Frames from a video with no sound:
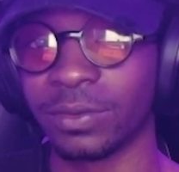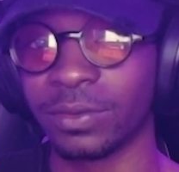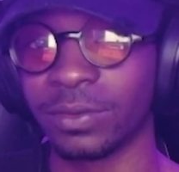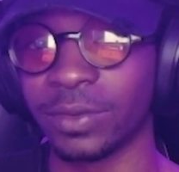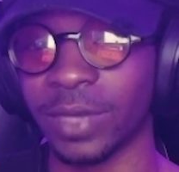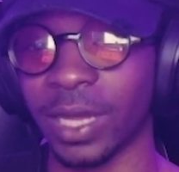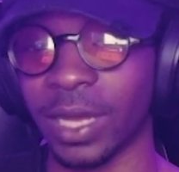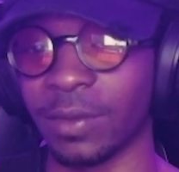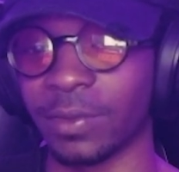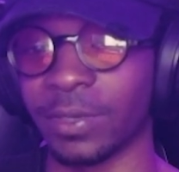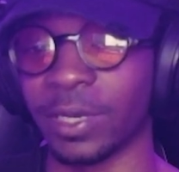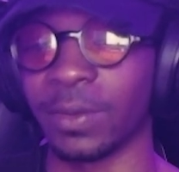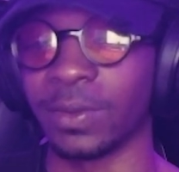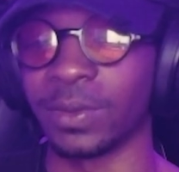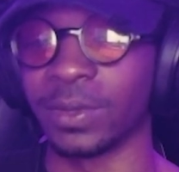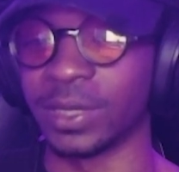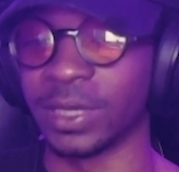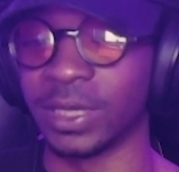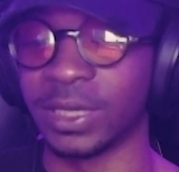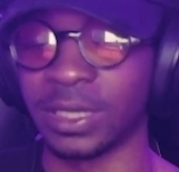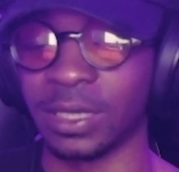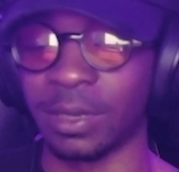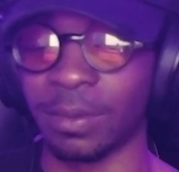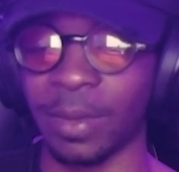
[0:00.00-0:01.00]
Like when I was
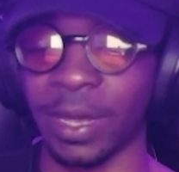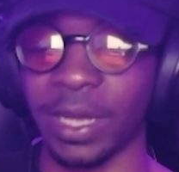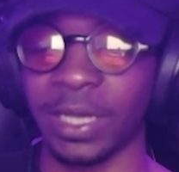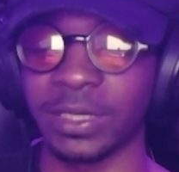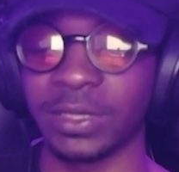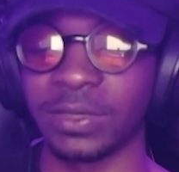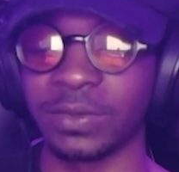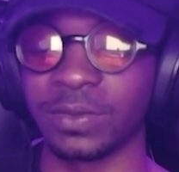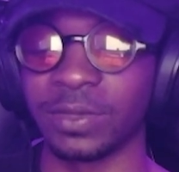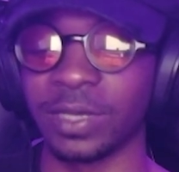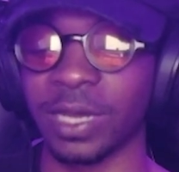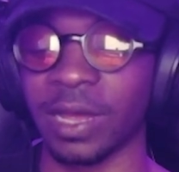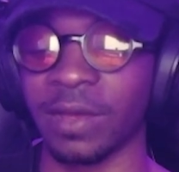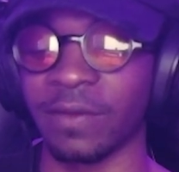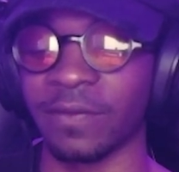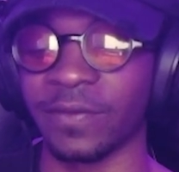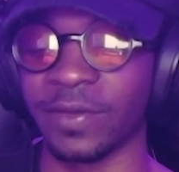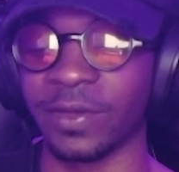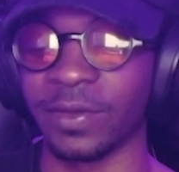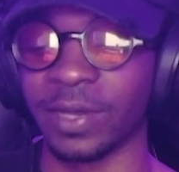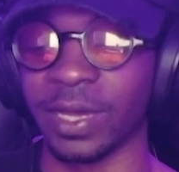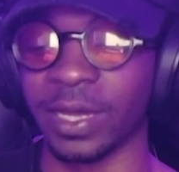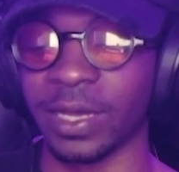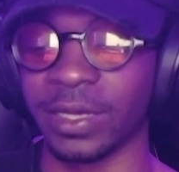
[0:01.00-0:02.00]
listening back to it, I
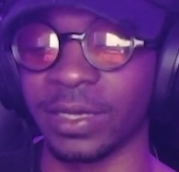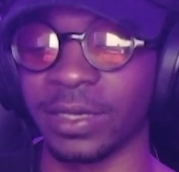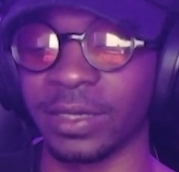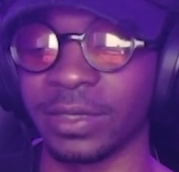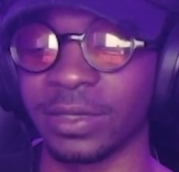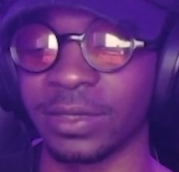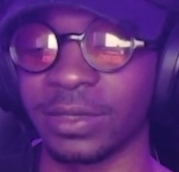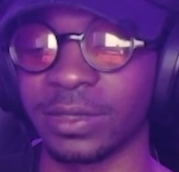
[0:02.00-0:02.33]
felt like